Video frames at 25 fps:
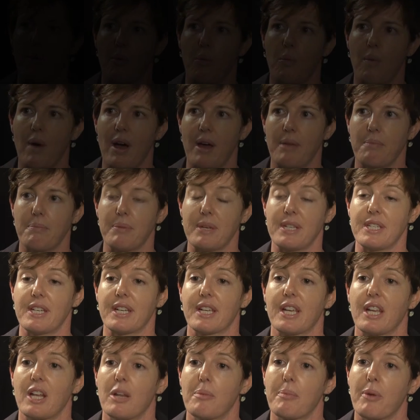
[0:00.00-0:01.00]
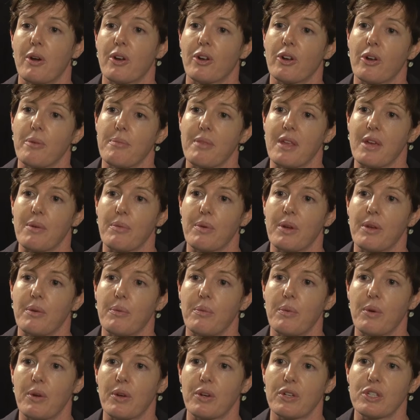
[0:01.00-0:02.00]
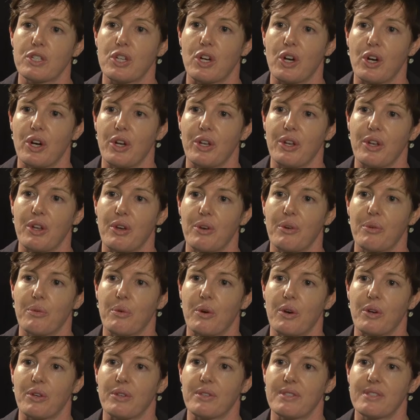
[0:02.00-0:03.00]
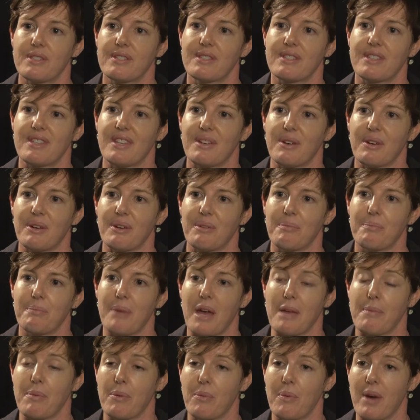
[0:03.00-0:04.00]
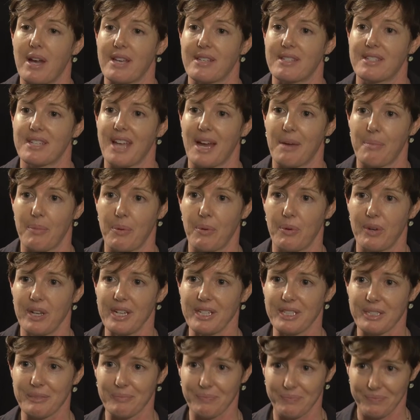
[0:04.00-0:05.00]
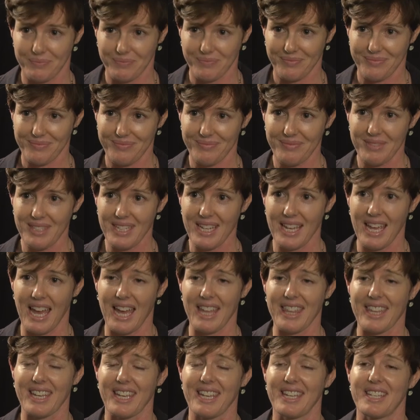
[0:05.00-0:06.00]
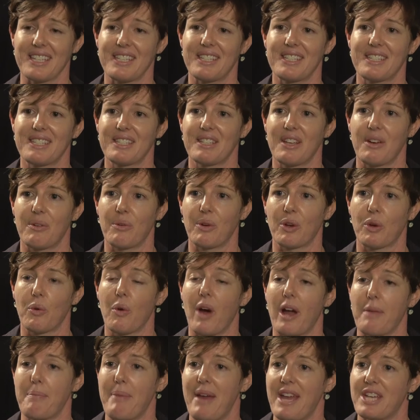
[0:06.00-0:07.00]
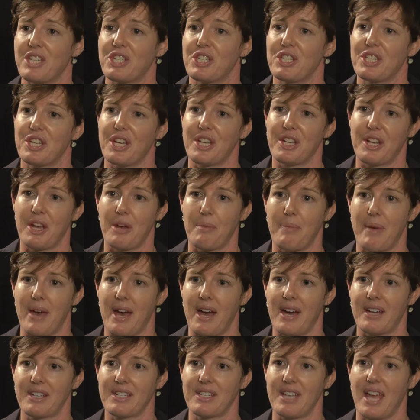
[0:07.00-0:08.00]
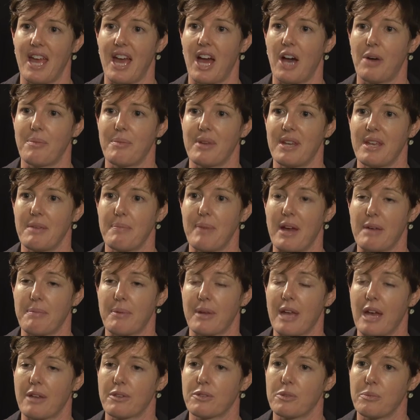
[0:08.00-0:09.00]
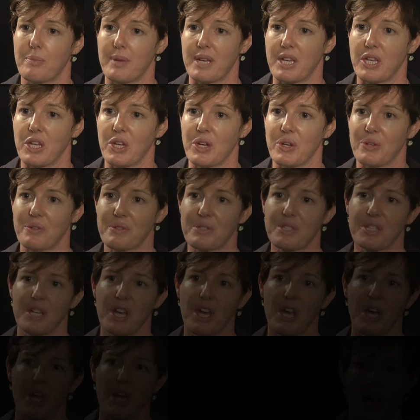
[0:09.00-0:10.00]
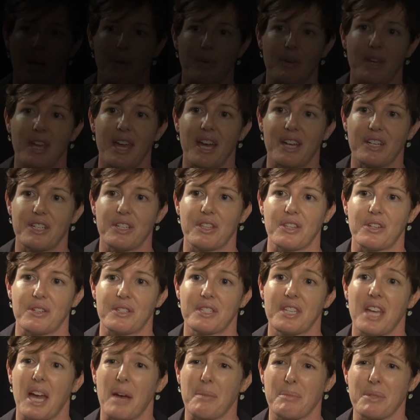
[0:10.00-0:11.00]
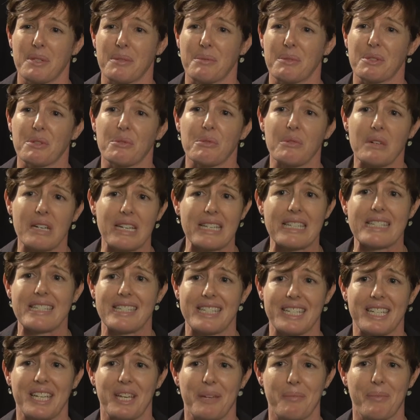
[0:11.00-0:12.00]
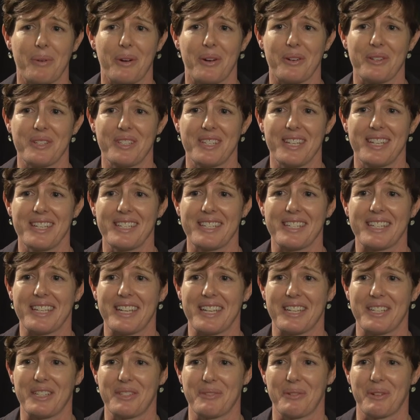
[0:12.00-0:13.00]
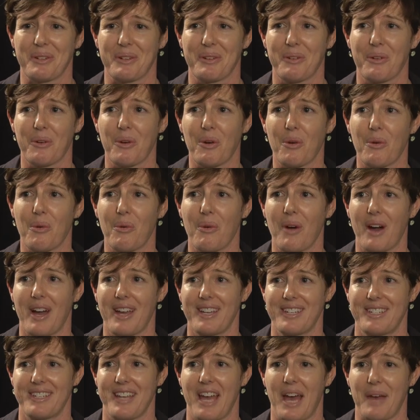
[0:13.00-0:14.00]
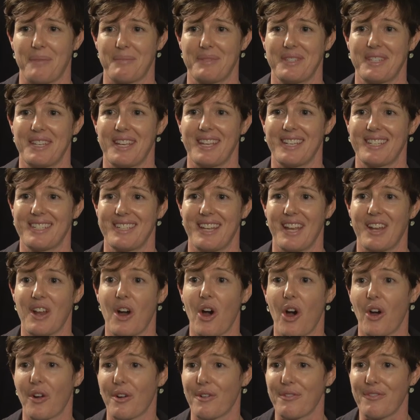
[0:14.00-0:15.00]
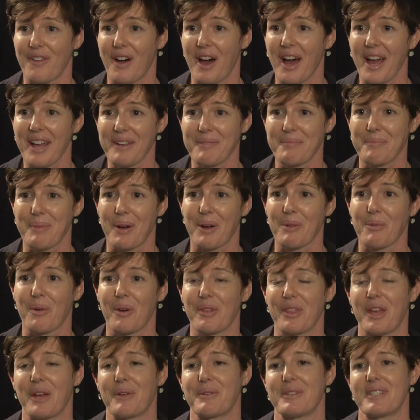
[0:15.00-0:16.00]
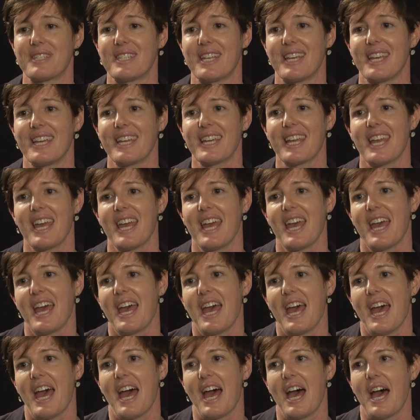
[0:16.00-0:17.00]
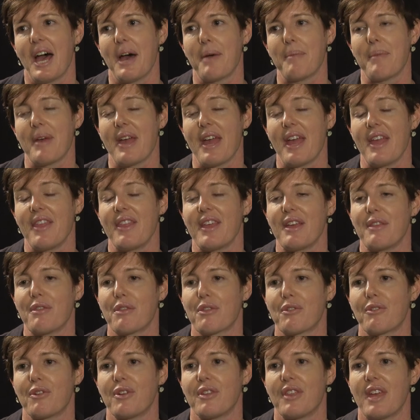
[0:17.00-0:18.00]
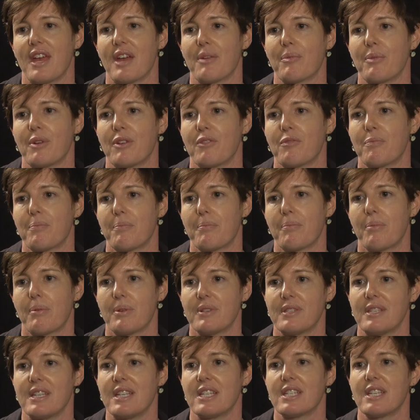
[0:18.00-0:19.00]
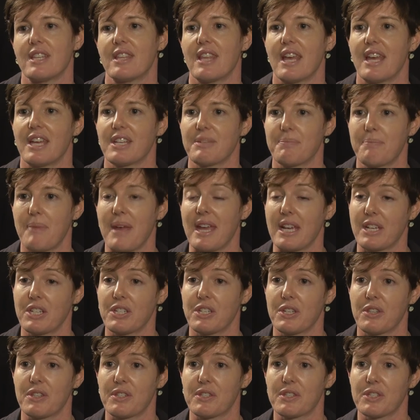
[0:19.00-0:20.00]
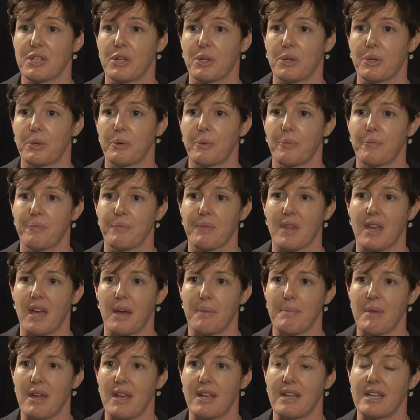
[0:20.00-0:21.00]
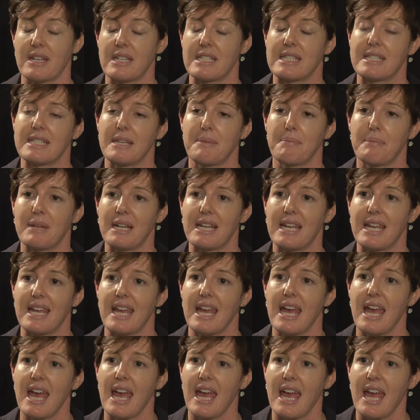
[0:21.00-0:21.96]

One particular program that we worked on was the paper waste cup audit. The kids were quite passionate about how many paper cups were being used. We counted those cups. It was a really stinky process. The kids were quite upset and horrified by what they were seeing. And then through that, we've presented that back to the school at an assembly.